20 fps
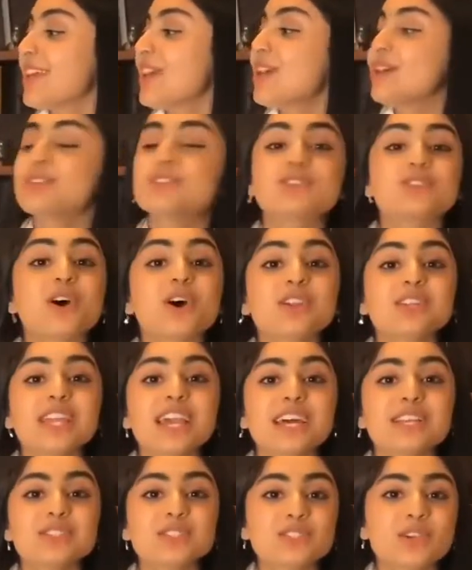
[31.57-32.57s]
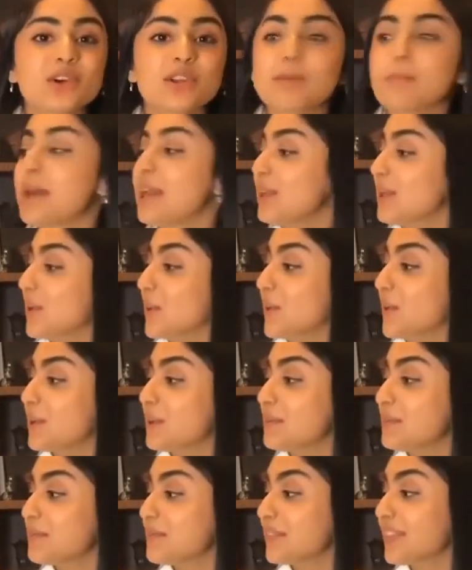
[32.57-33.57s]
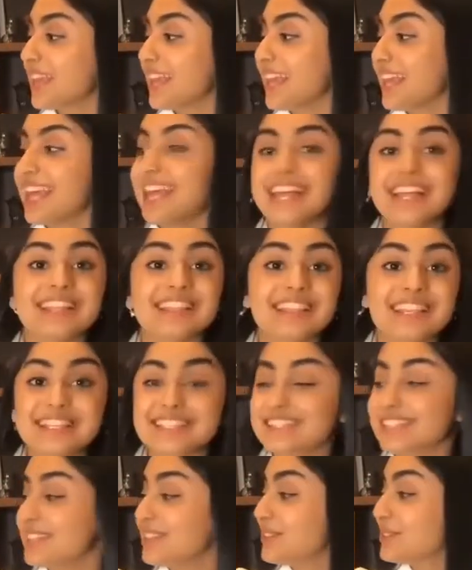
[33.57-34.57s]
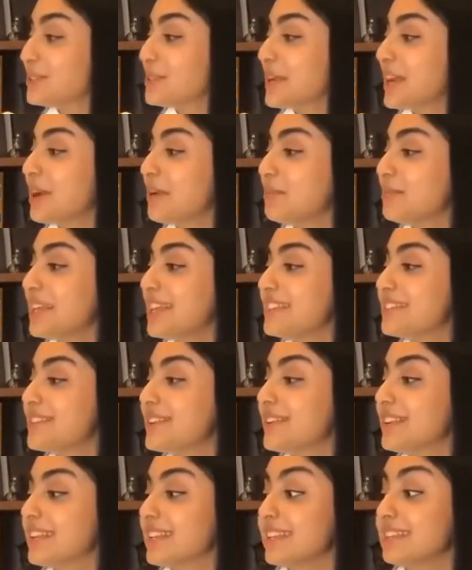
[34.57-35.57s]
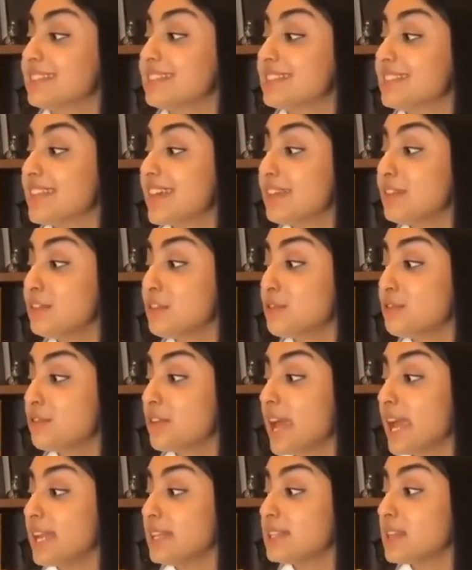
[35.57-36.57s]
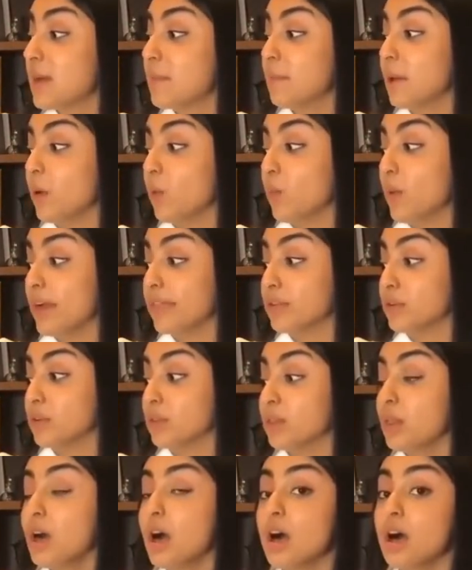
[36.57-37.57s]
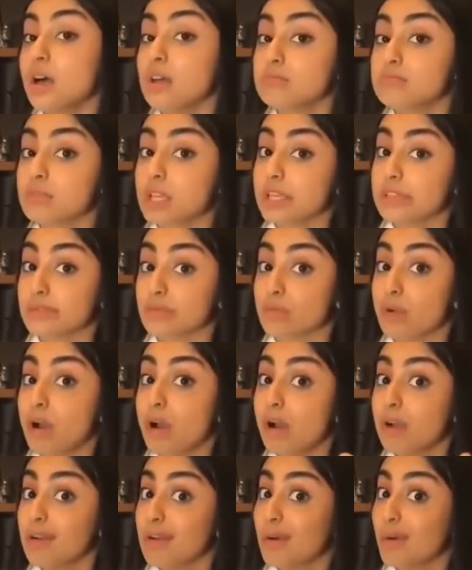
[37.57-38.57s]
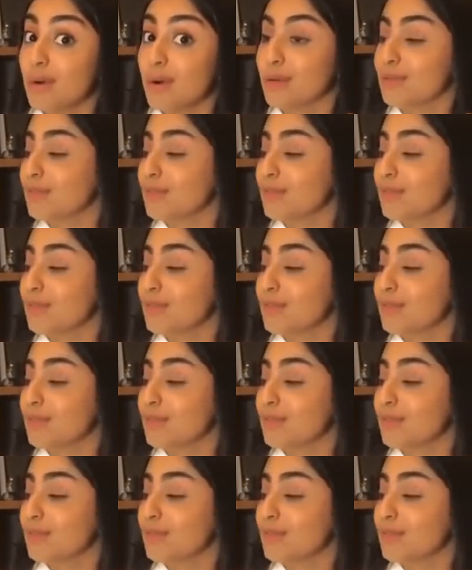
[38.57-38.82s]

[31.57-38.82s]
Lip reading: Sonia Sotomayor. This little trailblazer can settle a fight about whether a law is wrong or